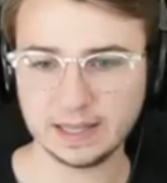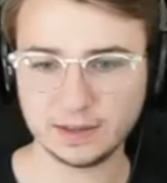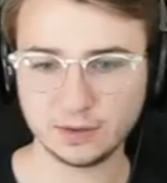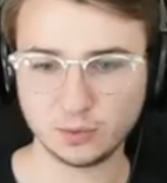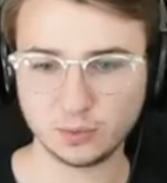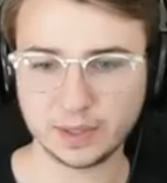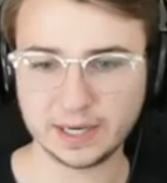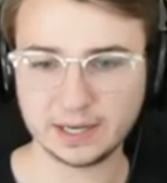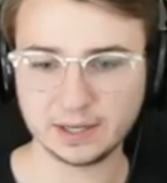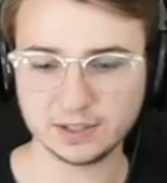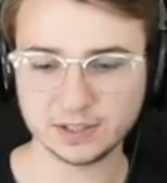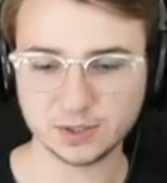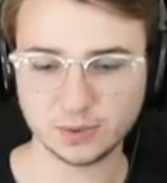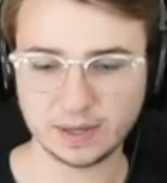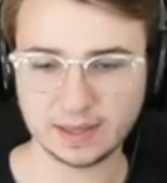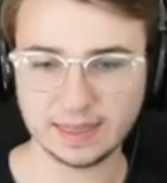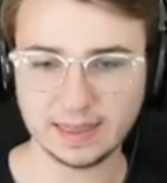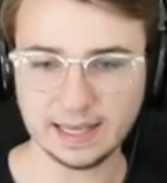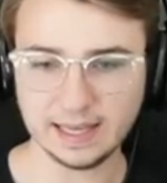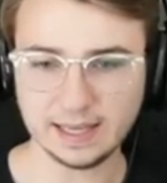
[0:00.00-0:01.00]
than the rear, so
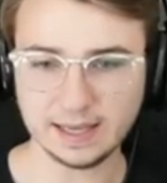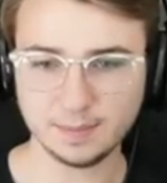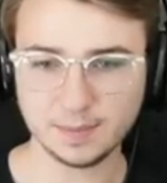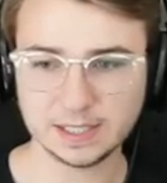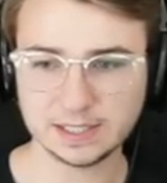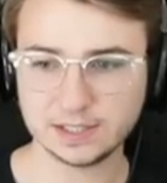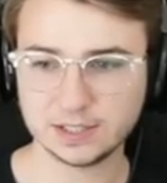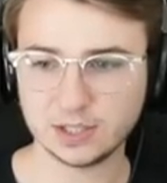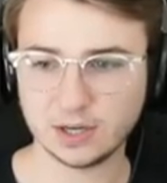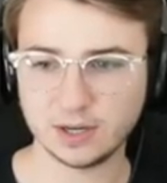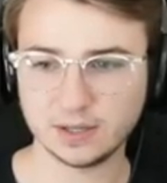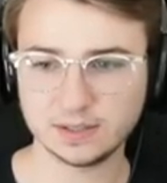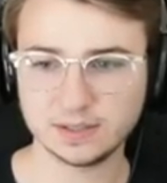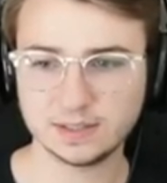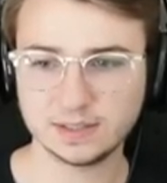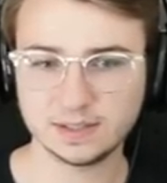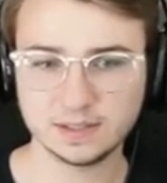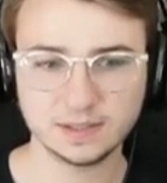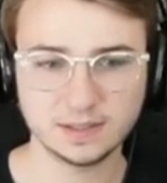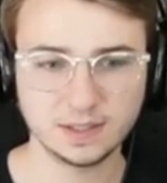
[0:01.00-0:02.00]
I think I'm going to
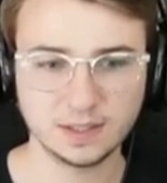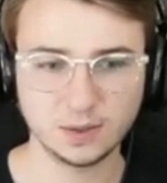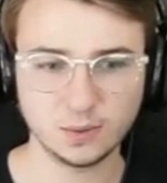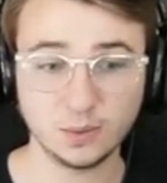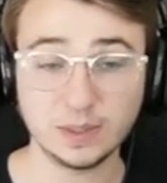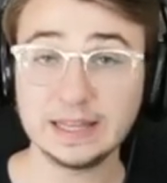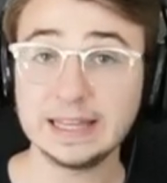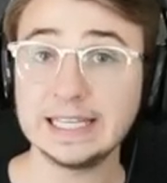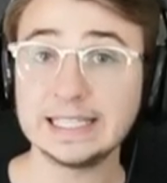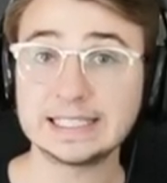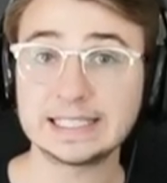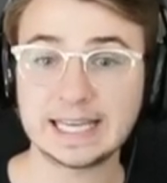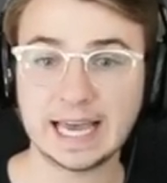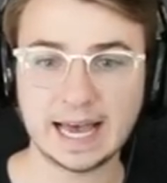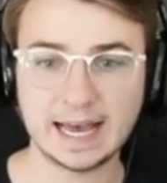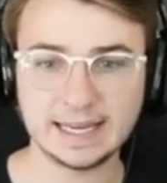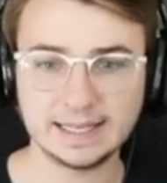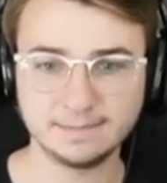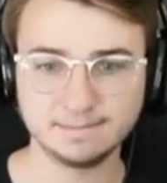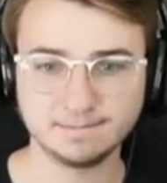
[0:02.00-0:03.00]
start with this guy.